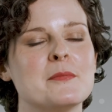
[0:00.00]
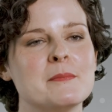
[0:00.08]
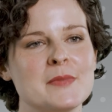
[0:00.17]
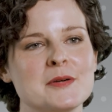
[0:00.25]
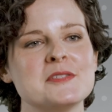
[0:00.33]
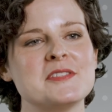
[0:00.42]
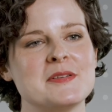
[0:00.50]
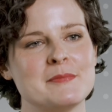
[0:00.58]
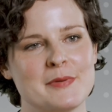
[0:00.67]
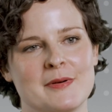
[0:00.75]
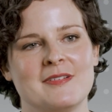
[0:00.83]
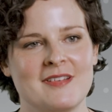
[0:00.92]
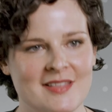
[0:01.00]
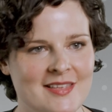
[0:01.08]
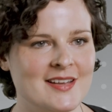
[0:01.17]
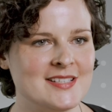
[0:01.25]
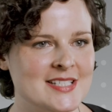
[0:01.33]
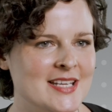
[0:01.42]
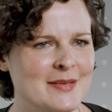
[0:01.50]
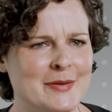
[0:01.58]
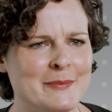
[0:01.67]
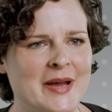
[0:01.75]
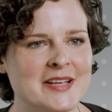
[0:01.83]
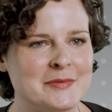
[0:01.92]
The most important thing to keep
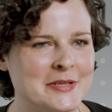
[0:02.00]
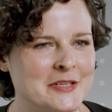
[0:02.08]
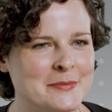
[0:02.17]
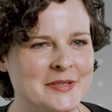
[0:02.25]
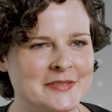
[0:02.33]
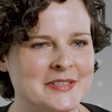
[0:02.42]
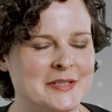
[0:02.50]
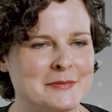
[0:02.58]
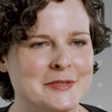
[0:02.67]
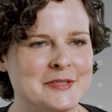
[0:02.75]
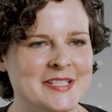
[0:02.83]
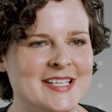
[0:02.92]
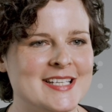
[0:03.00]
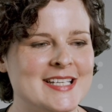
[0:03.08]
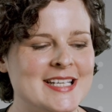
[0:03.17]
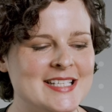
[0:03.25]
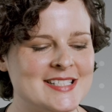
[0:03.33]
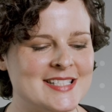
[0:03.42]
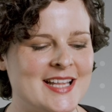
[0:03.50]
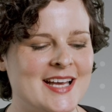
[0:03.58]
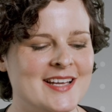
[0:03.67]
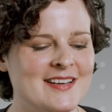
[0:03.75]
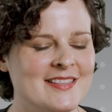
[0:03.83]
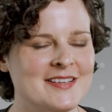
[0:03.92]
in mind when you're building a routine is
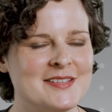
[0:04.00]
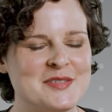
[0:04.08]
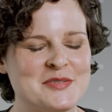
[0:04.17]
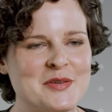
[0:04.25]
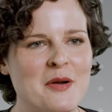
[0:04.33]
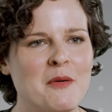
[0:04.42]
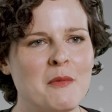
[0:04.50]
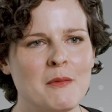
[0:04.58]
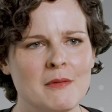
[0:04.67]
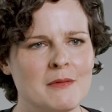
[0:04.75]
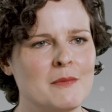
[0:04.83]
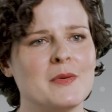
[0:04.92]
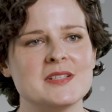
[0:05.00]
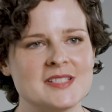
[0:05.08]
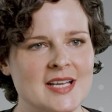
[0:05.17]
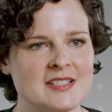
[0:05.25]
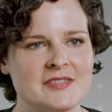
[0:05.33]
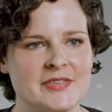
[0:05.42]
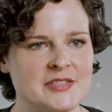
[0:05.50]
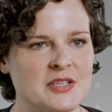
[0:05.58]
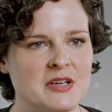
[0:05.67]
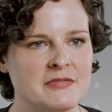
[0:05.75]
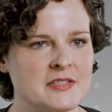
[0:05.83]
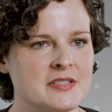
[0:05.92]
that there is no
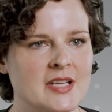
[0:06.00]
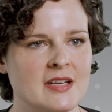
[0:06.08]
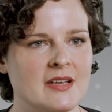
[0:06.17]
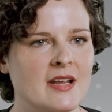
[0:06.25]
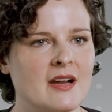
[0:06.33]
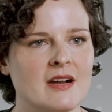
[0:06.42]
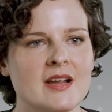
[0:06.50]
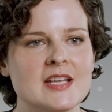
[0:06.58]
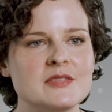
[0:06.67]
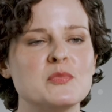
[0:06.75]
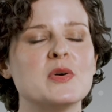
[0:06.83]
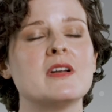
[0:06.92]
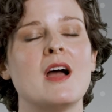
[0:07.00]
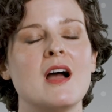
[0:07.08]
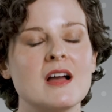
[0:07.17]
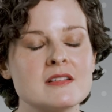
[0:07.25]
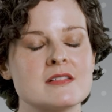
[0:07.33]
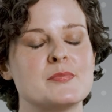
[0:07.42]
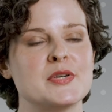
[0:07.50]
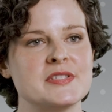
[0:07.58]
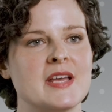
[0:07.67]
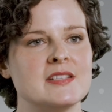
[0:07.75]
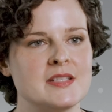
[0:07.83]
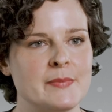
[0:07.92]
one-size-fits-all for skincare. It
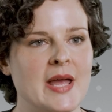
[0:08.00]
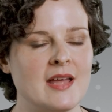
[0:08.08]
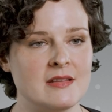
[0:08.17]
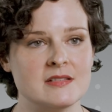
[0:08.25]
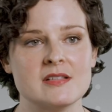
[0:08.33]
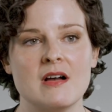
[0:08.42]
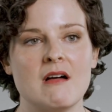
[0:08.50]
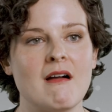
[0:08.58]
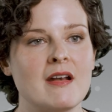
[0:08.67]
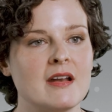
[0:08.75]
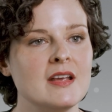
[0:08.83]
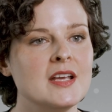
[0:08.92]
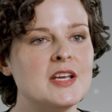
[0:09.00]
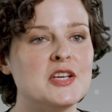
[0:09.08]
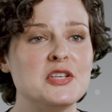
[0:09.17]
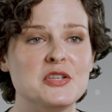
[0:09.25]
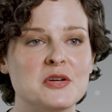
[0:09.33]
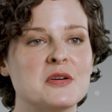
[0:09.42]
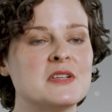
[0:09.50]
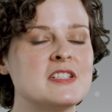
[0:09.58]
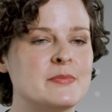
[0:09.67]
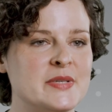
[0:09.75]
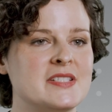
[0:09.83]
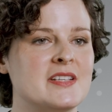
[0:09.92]
100% depends on your
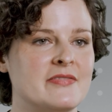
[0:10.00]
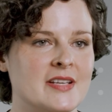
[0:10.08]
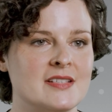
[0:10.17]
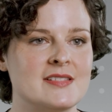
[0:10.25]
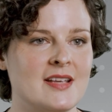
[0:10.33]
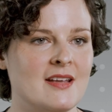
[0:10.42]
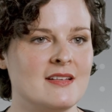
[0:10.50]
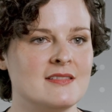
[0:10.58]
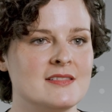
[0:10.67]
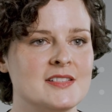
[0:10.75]
specific skin.